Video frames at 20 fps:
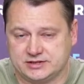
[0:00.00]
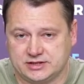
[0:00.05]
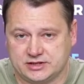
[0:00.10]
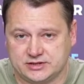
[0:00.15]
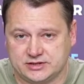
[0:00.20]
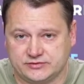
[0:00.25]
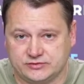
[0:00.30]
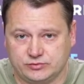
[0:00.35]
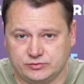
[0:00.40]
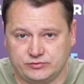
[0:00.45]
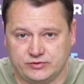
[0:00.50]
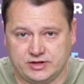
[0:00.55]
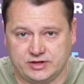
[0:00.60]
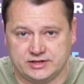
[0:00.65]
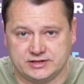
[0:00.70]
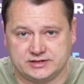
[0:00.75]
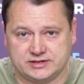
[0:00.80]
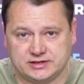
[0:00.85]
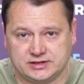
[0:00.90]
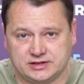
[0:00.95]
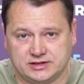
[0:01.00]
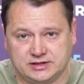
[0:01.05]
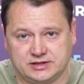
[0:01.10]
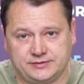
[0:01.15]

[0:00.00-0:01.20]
What is done now?